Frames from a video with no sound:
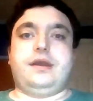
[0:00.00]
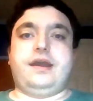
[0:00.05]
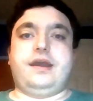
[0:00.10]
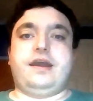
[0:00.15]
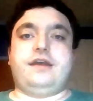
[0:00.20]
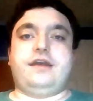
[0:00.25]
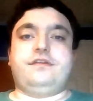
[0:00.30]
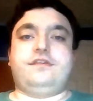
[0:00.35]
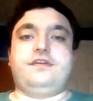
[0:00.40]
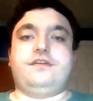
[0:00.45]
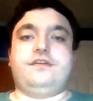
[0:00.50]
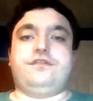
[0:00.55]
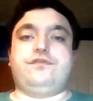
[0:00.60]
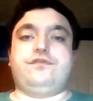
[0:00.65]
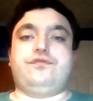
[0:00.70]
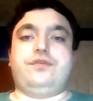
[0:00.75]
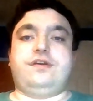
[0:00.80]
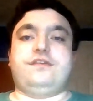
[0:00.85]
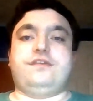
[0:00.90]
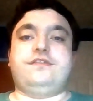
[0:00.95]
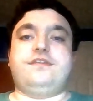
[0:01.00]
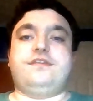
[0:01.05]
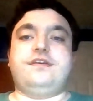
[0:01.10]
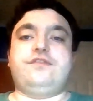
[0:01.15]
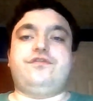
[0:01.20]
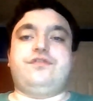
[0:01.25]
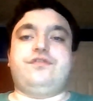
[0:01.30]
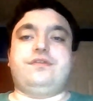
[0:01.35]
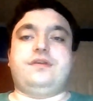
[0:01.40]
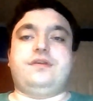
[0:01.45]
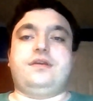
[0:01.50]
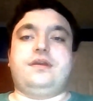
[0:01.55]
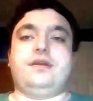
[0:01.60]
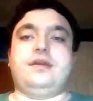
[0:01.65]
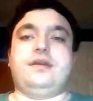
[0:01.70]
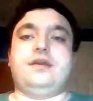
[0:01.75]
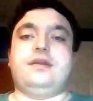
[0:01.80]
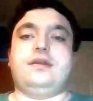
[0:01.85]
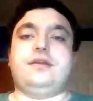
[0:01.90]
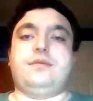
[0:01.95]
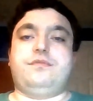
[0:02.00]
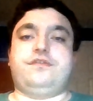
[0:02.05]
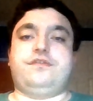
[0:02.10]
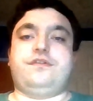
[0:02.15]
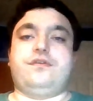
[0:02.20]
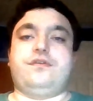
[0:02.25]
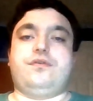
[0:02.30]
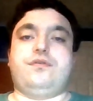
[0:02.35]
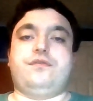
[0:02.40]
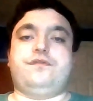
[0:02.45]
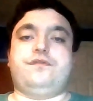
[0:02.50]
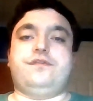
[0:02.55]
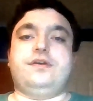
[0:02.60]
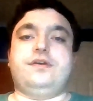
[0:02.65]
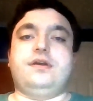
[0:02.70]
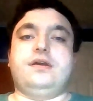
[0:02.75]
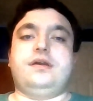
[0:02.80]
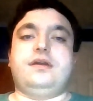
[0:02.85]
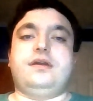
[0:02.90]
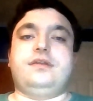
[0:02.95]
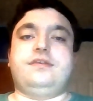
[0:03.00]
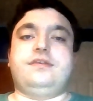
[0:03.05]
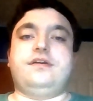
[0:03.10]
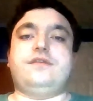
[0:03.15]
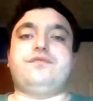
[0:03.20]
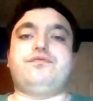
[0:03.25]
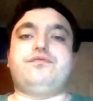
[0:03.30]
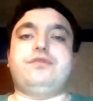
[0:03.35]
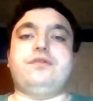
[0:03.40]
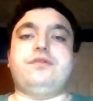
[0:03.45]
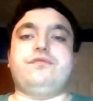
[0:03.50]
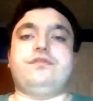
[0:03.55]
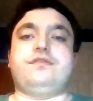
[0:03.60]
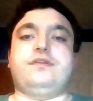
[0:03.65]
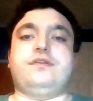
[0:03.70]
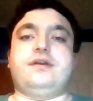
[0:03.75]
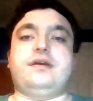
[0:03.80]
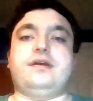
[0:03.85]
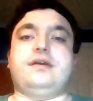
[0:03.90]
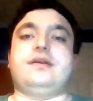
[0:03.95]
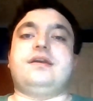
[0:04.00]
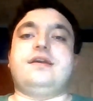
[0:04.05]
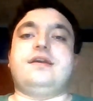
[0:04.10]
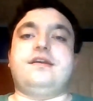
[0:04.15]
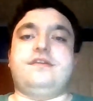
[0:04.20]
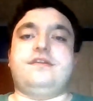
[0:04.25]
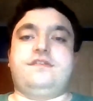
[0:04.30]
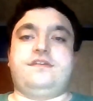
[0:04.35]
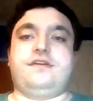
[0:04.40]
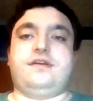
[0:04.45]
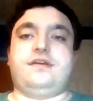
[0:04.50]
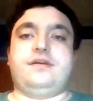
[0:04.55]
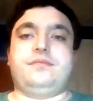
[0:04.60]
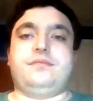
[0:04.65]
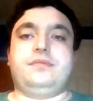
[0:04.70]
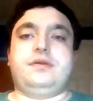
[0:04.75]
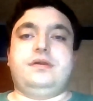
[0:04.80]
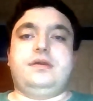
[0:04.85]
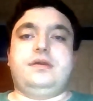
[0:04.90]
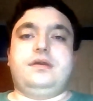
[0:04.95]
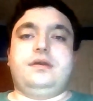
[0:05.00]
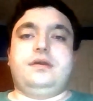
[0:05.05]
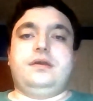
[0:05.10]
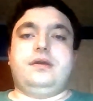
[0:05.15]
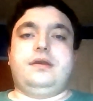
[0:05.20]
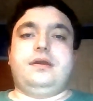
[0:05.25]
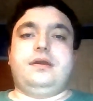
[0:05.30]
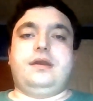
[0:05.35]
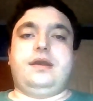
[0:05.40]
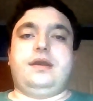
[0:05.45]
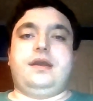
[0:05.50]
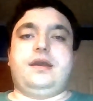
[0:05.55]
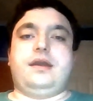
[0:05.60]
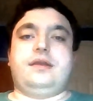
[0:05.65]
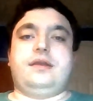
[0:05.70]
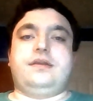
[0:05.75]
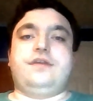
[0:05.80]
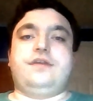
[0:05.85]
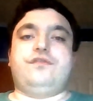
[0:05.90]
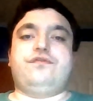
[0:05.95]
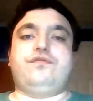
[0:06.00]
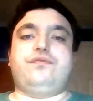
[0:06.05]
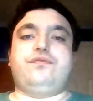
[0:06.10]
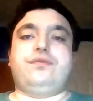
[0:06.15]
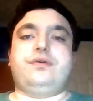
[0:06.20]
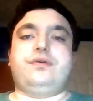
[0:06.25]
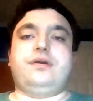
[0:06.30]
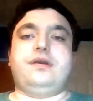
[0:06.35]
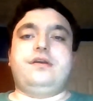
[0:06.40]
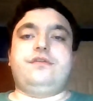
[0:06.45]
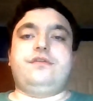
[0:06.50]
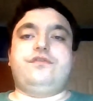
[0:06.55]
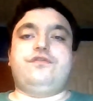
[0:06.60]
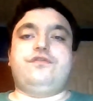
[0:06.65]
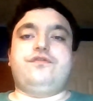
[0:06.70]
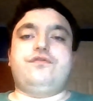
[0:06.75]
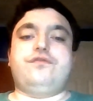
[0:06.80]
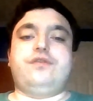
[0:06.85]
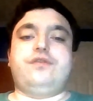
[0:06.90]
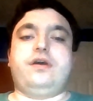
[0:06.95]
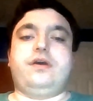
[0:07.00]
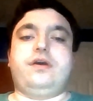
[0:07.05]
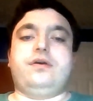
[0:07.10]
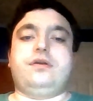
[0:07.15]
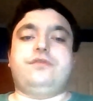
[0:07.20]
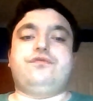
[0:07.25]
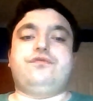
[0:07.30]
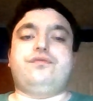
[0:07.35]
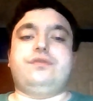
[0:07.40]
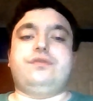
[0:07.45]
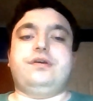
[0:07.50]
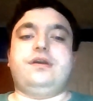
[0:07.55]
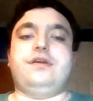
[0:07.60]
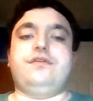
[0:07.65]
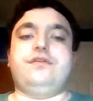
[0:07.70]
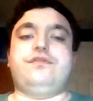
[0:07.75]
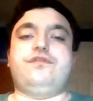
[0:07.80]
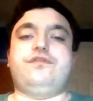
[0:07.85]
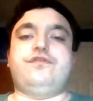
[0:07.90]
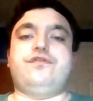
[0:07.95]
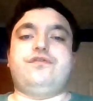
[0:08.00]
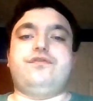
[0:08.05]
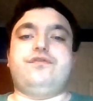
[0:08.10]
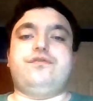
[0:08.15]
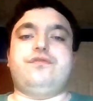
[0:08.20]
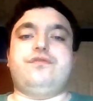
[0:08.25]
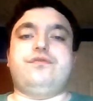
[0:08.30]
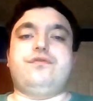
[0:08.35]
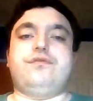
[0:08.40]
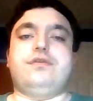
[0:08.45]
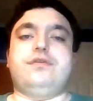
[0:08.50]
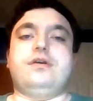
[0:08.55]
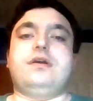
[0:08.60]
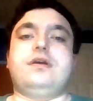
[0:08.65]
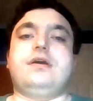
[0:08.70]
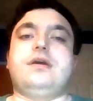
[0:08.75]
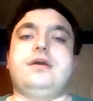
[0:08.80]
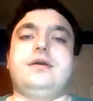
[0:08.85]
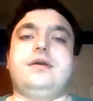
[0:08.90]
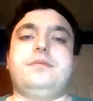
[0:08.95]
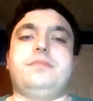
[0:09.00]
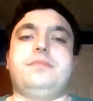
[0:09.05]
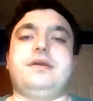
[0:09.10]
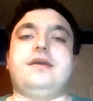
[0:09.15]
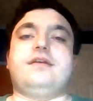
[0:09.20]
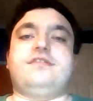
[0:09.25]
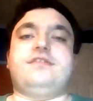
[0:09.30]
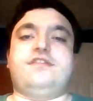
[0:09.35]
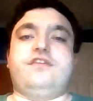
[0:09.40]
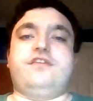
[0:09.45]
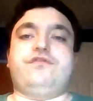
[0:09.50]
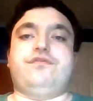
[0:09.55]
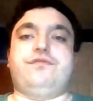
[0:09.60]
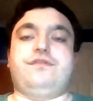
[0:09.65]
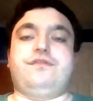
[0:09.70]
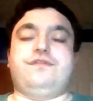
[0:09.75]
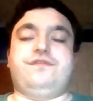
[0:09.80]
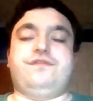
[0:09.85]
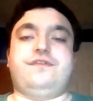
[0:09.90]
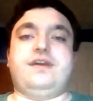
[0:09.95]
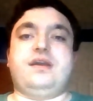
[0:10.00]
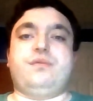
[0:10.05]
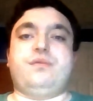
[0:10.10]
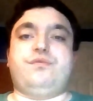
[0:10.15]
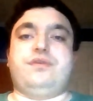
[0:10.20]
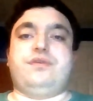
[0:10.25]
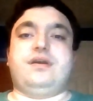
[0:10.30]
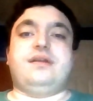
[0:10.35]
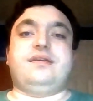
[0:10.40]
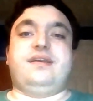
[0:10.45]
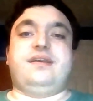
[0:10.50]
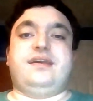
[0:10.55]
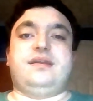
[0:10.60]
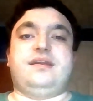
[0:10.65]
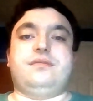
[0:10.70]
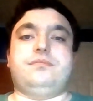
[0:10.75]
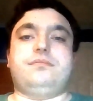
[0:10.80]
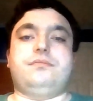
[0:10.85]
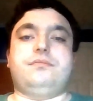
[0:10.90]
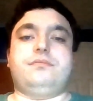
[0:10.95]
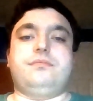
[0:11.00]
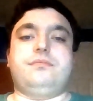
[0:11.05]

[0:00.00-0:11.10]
as his transition in himself definitely was not easy and he's trying to trying to be in touch with his family again